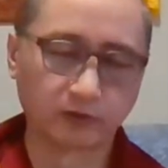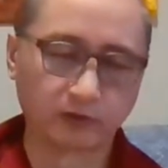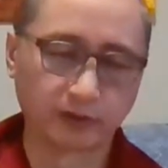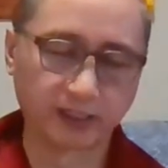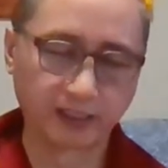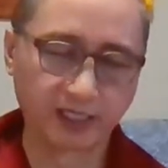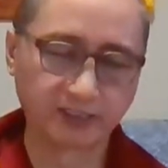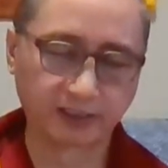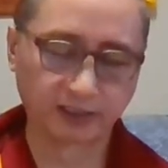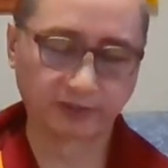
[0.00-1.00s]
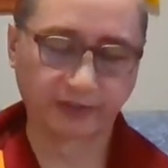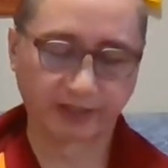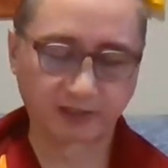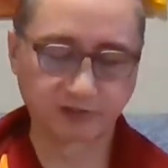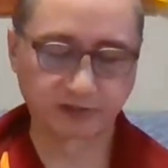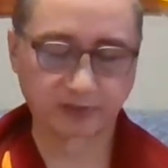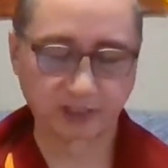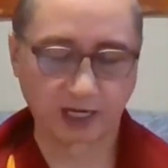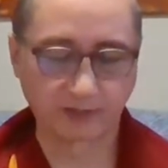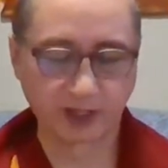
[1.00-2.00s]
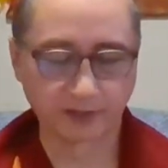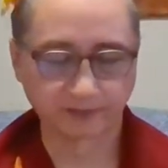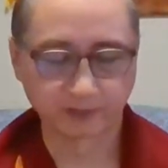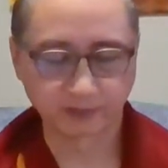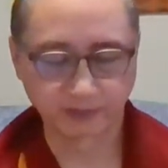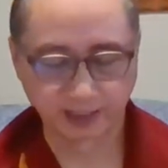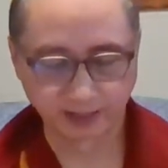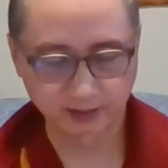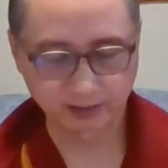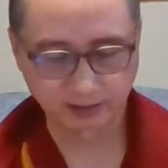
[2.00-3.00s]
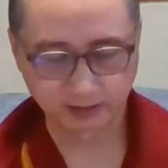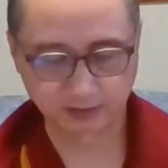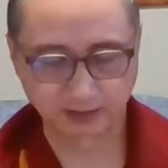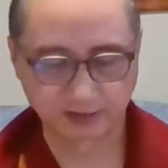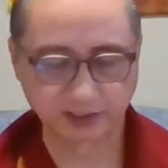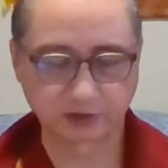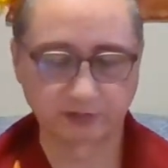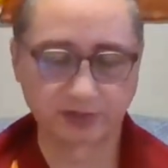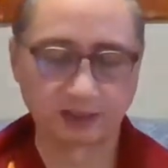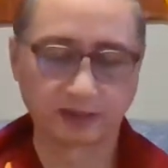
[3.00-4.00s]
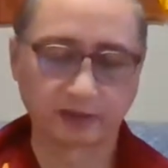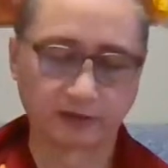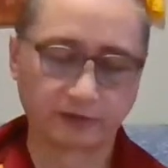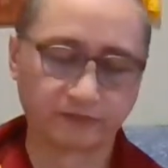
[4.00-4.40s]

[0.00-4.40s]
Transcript: engaging in the practice of the Dharma. Then the rest of the